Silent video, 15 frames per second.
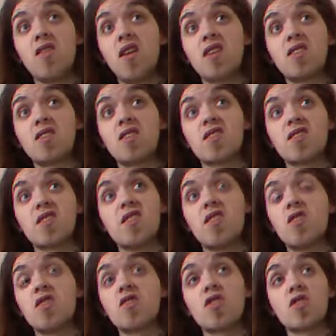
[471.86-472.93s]
It's
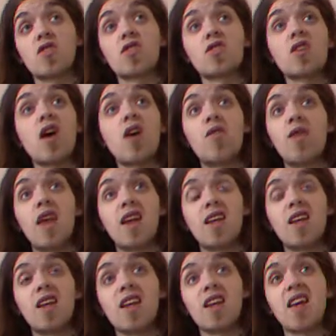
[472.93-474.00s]
just so
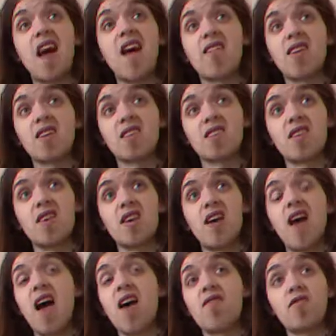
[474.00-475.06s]
lacking in character
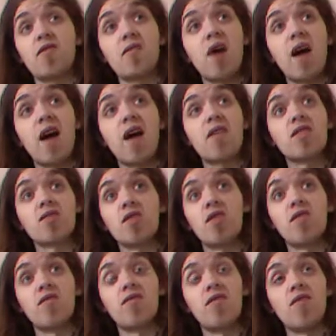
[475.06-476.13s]
everywhere,
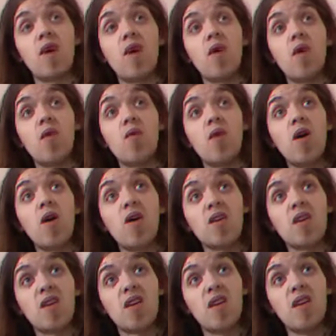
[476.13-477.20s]
aside from the
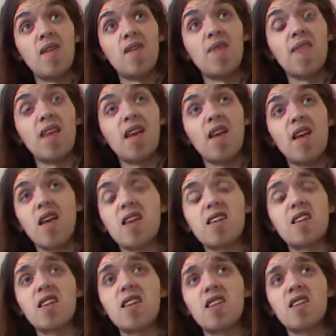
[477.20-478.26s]
artwork.
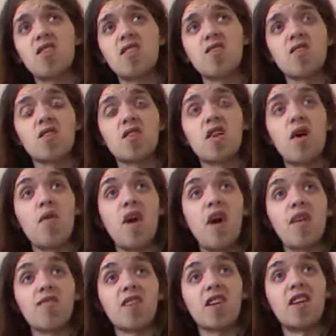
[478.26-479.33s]
It's easy to just go
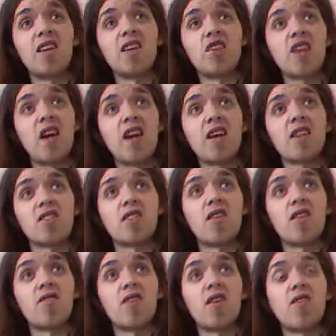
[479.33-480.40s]
after cliches
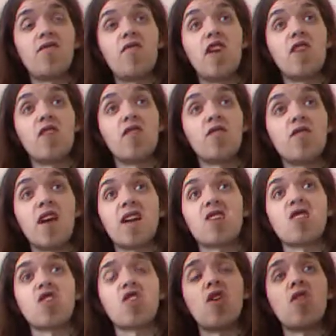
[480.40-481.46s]
like the villain who
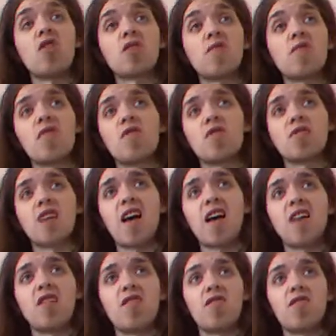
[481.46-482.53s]
gets shot before
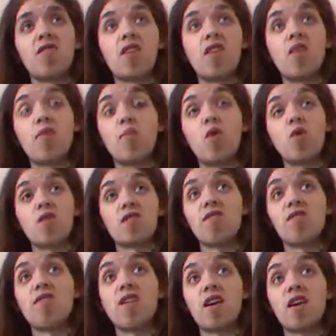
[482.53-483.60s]
telling you the
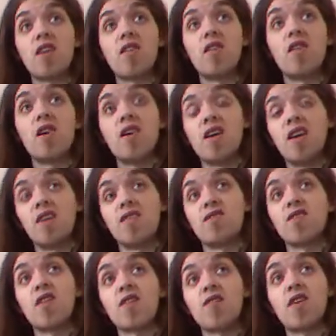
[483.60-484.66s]
important thing and
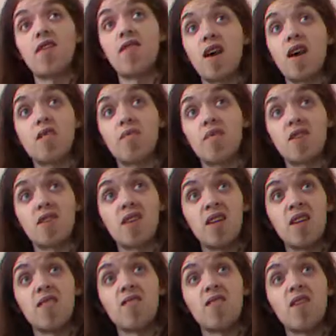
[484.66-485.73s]
stuff that, but
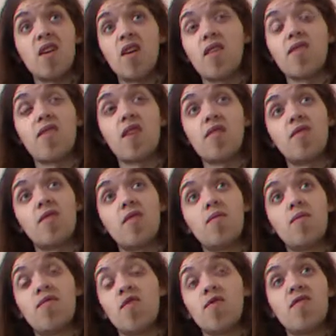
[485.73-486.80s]
I feel
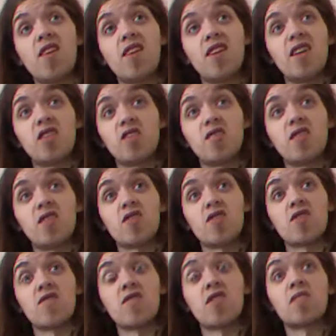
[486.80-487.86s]
the real issue is
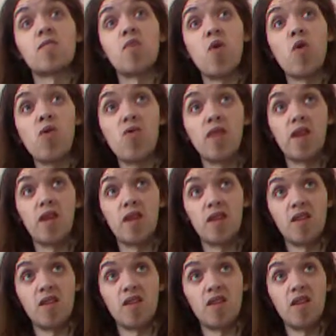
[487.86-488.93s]
just that it's boring,
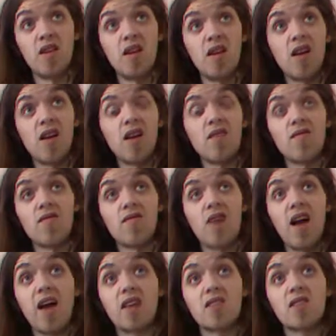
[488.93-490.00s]
and
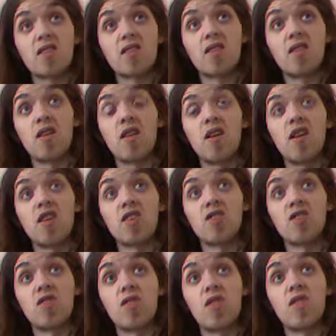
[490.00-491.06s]
that's an
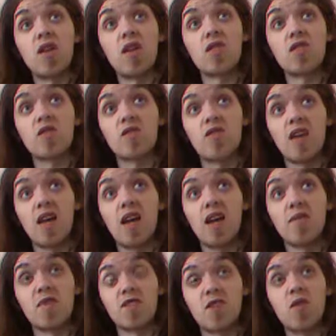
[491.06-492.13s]
issue with a lot of the
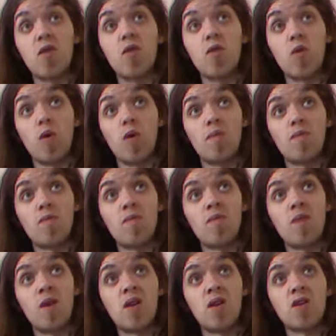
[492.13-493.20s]
game as a whole.
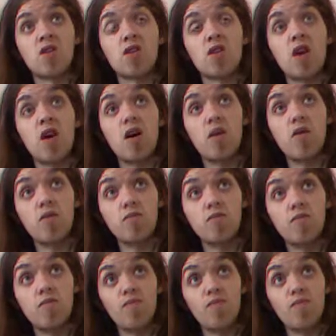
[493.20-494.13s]
So,